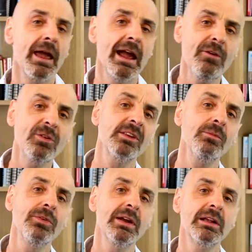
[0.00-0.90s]
If
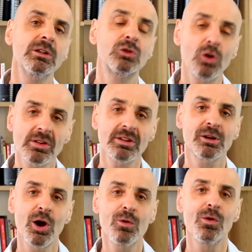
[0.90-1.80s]
something doesn't
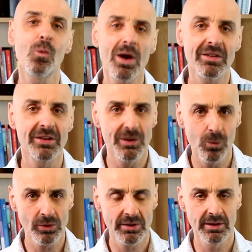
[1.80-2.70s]
go the way that you
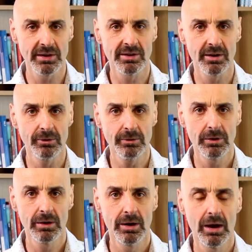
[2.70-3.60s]
wanted it to,
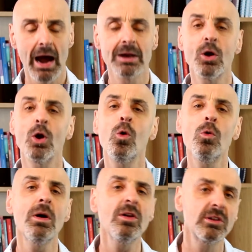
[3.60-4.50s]
and I
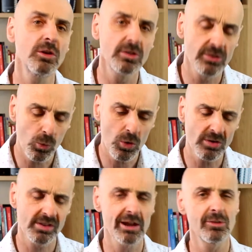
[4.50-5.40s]
almost use the
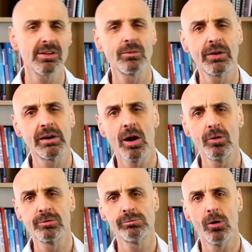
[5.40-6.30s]
words there if something
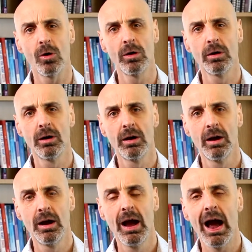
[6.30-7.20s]
goes wrong,
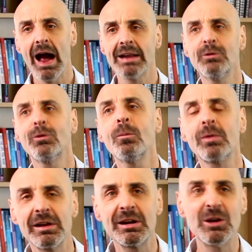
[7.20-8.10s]
and if I'm
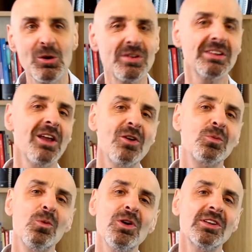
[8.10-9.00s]
using those
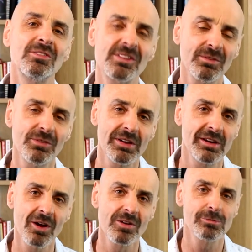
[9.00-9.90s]
words if something
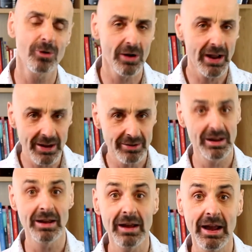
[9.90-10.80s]
goes wrong,
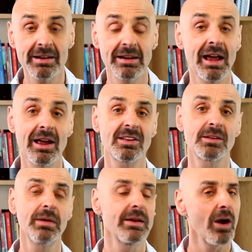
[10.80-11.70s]
it indicates to
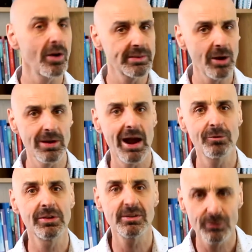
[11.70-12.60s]
me that I don't have
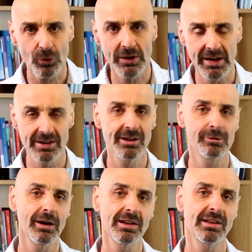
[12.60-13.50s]
this fully
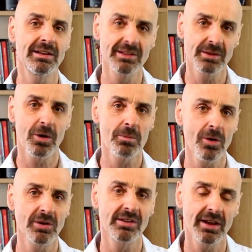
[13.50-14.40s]
integrated into my
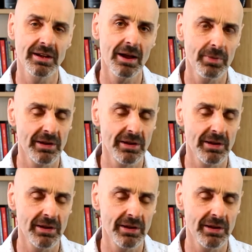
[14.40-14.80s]
mindset yet,